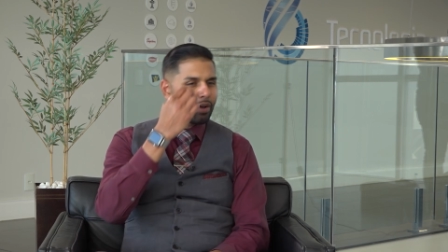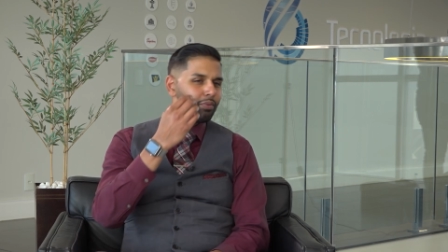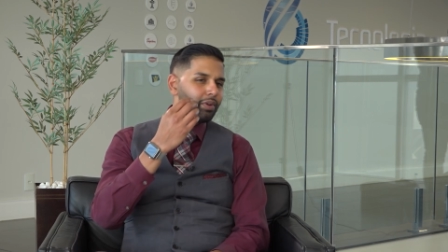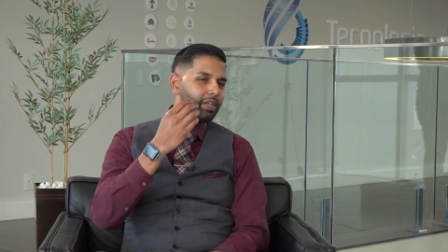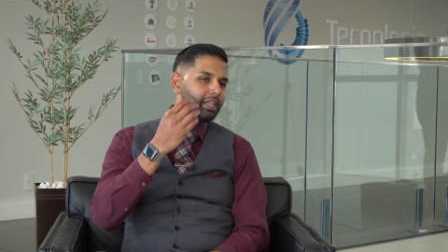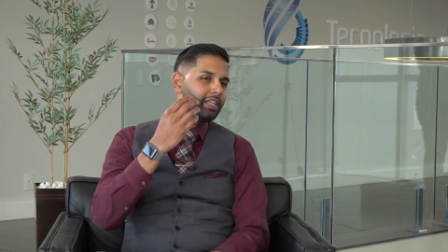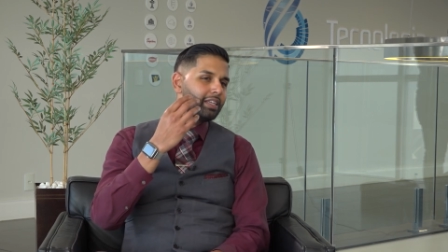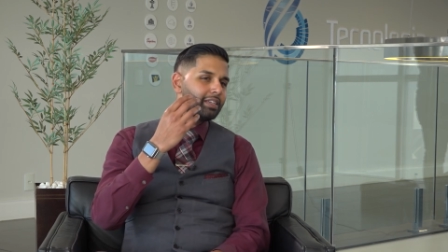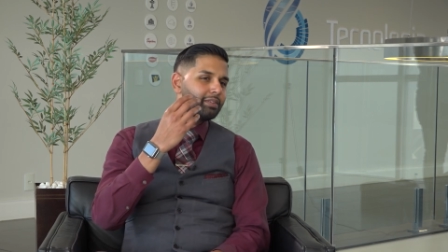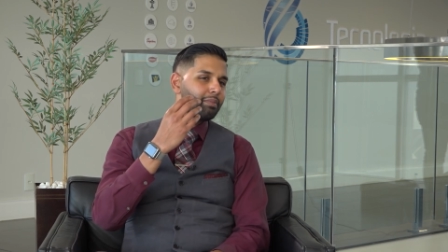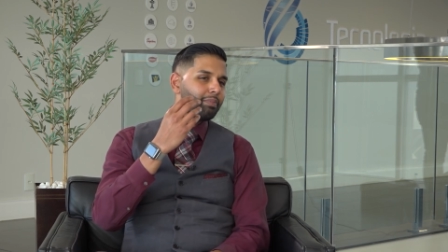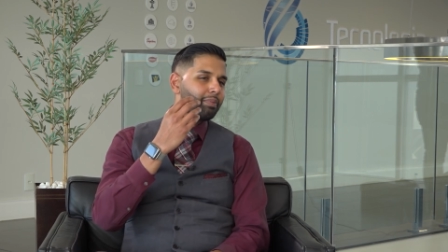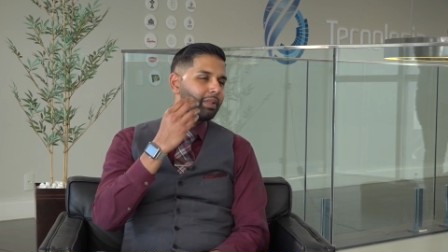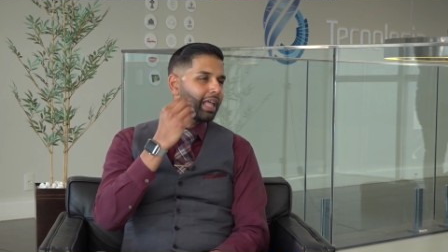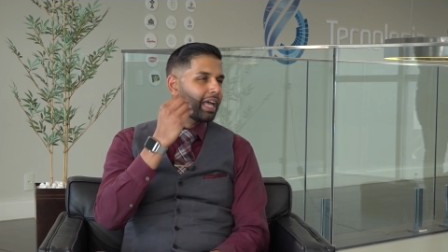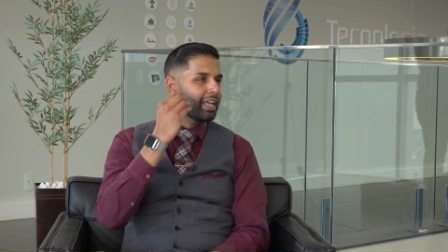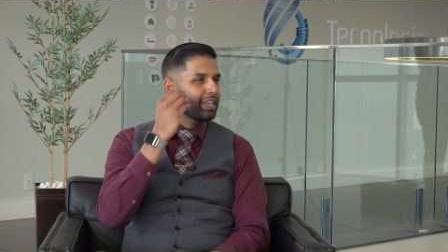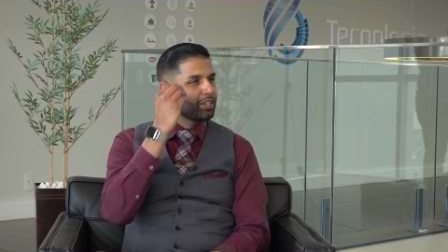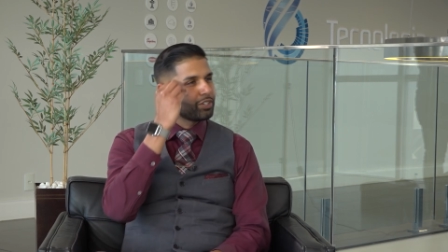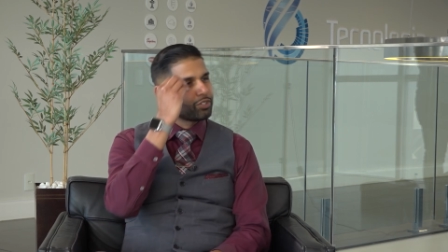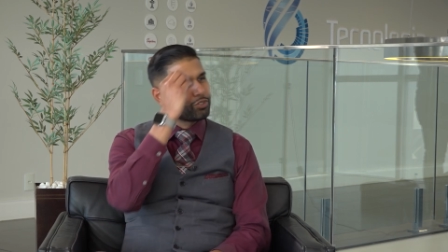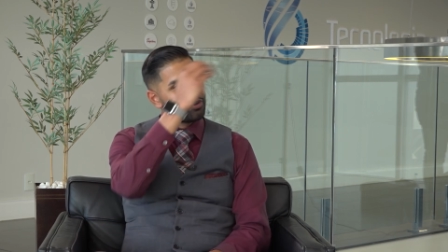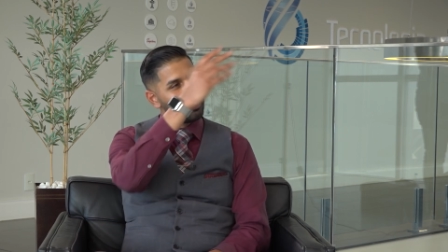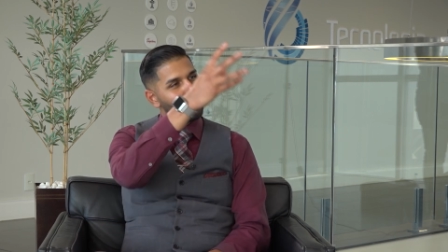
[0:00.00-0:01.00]
we need to plan
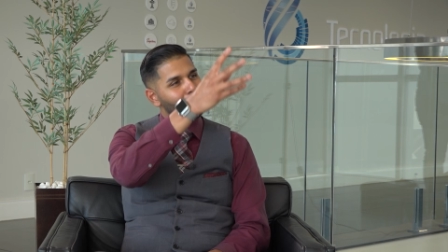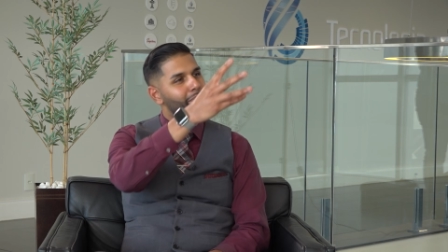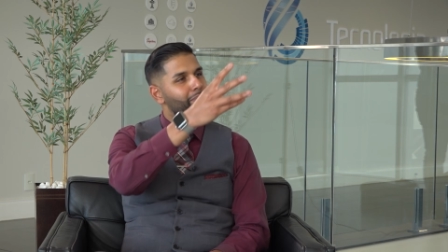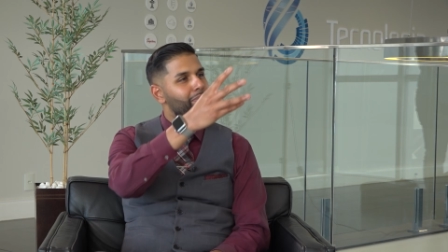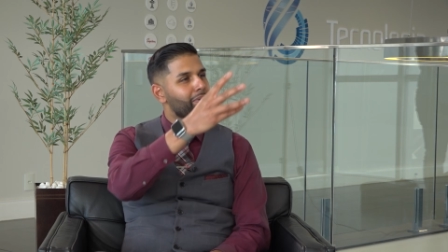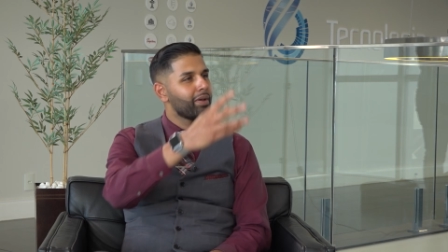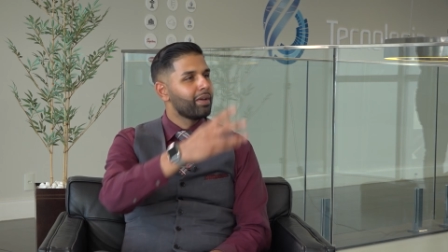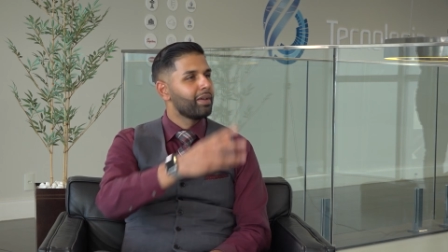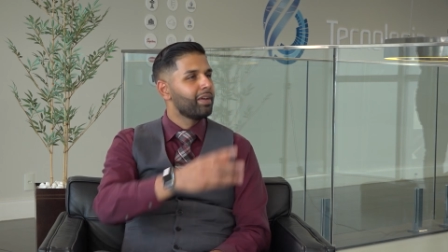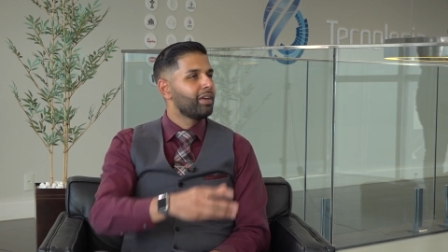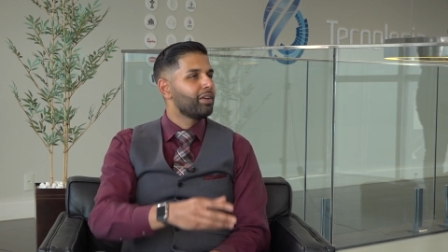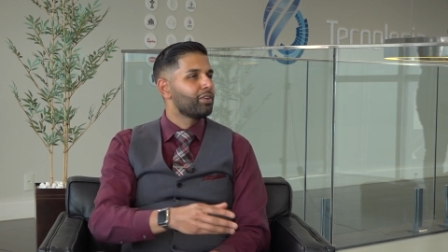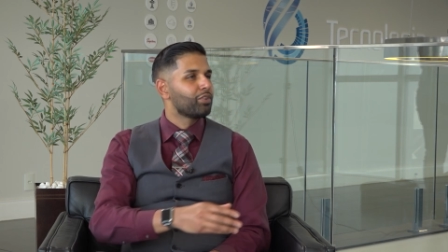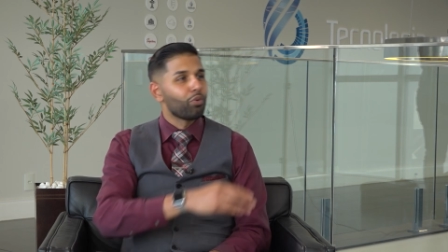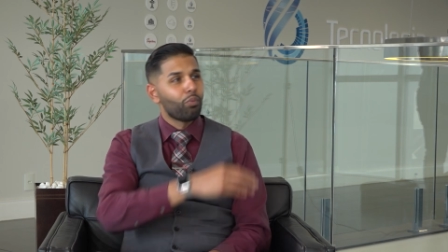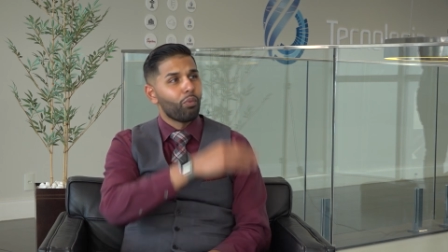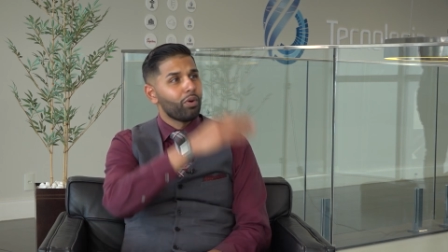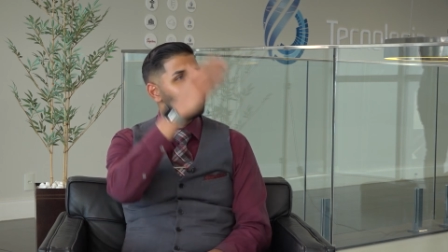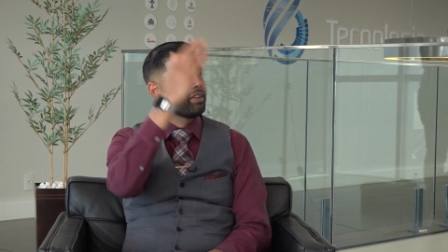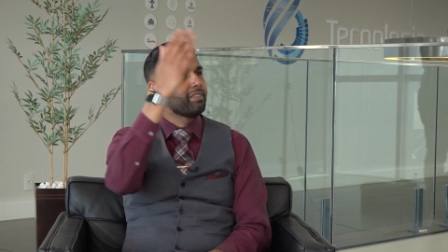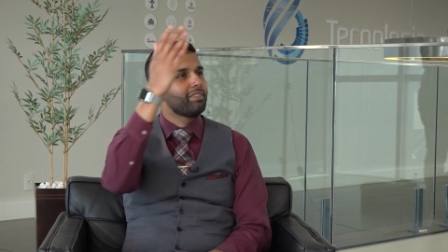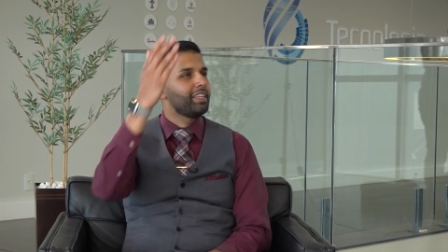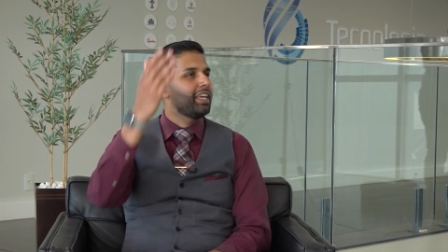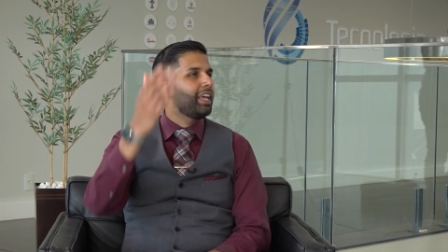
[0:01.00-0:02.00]
a trip to
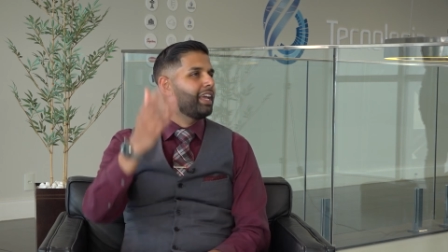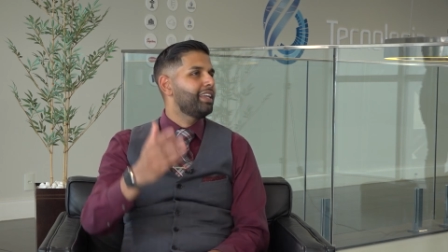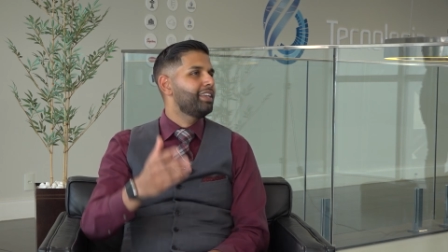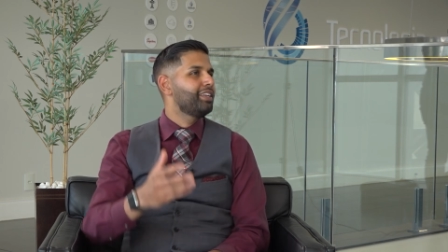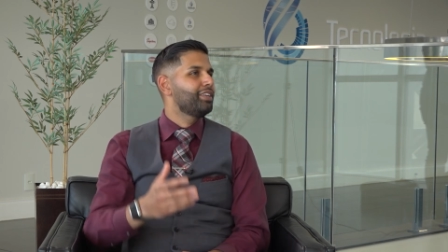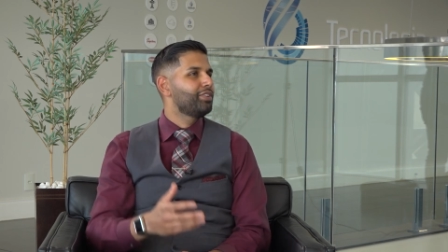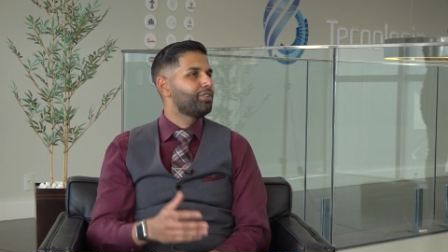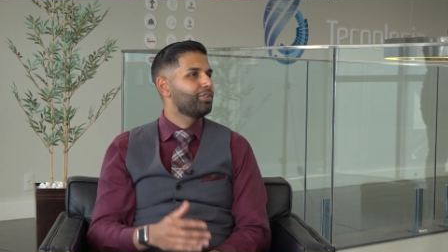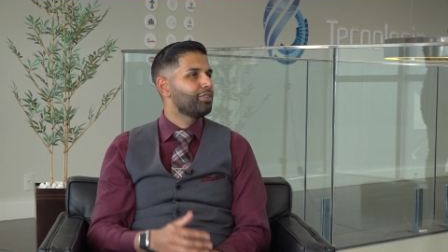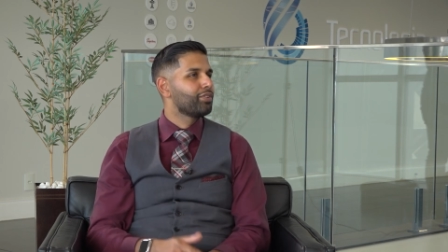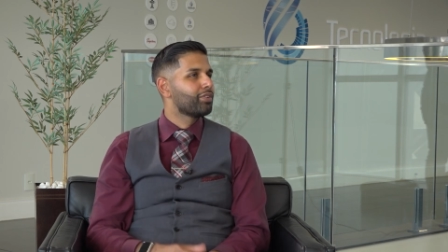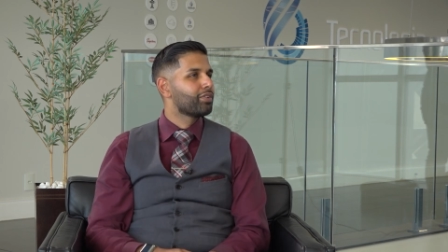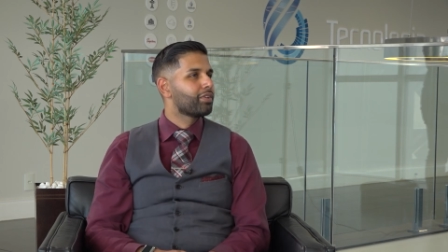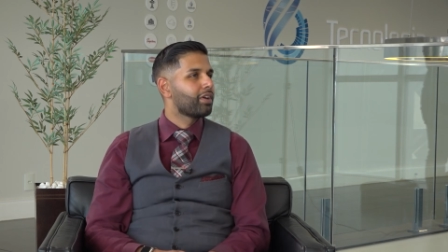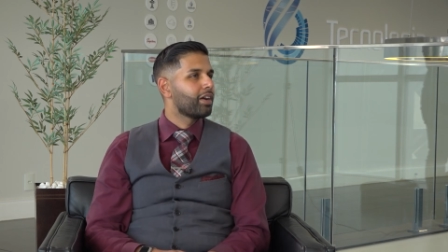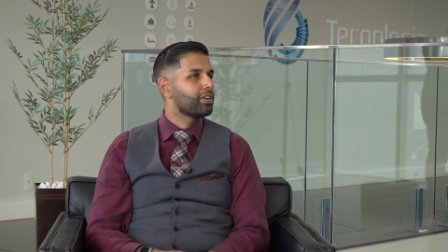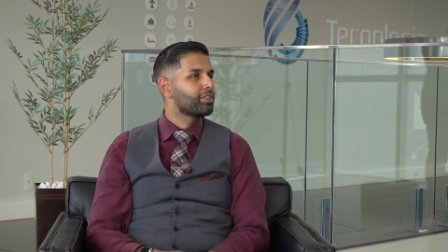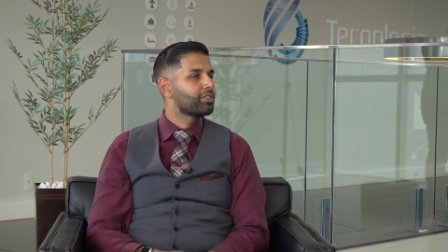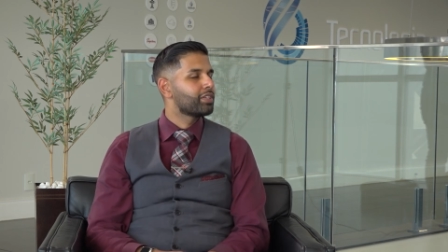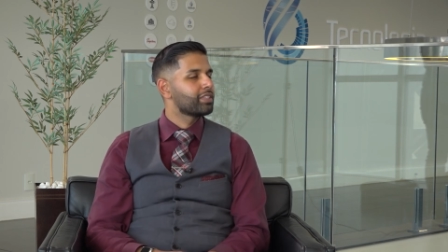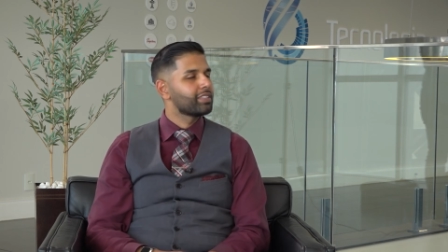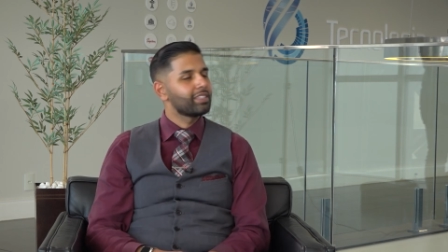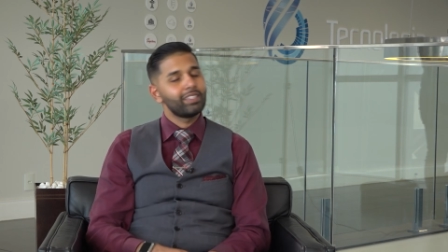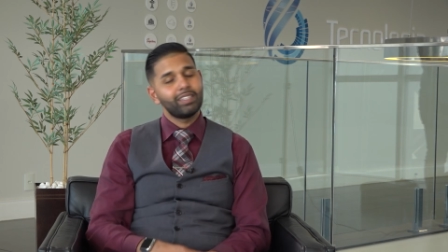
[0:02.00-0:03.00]
one of the 82 countries.